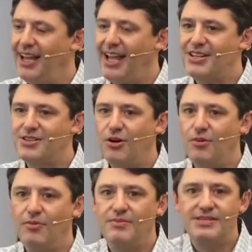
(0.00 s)
And
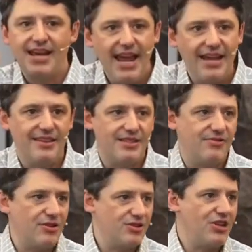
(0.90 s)
so take this
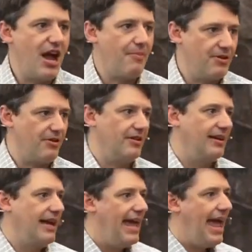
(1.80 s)
first chapter
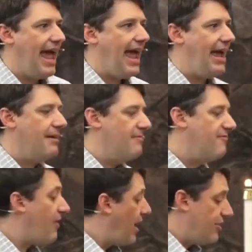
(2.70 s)
and
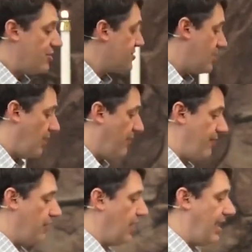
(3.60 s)
find yourself,
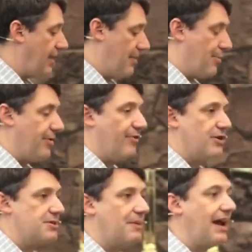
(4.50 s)
if you'd like, a memory
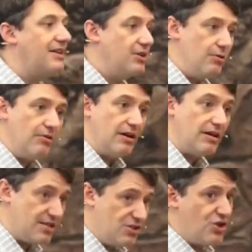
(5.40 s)
verse. But I do
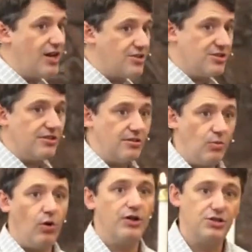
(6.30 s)
suggest
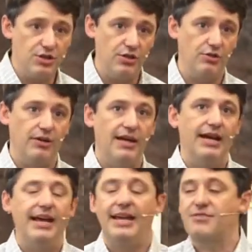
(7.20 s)
one to you.
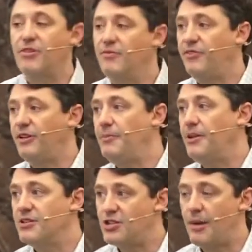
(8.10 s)
It's from
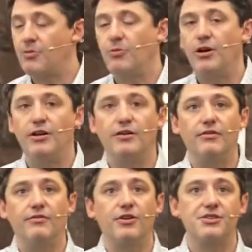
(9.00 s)
Philippians chapter 1,
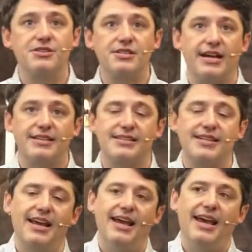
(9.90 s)
verse 6.
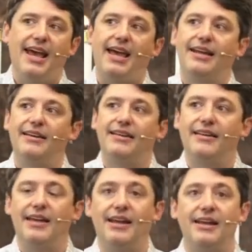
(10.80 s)
And
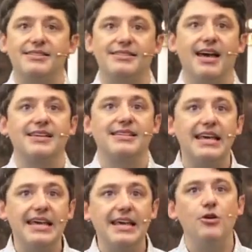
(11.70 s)
it says,
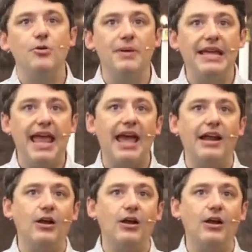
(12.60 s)
he who began a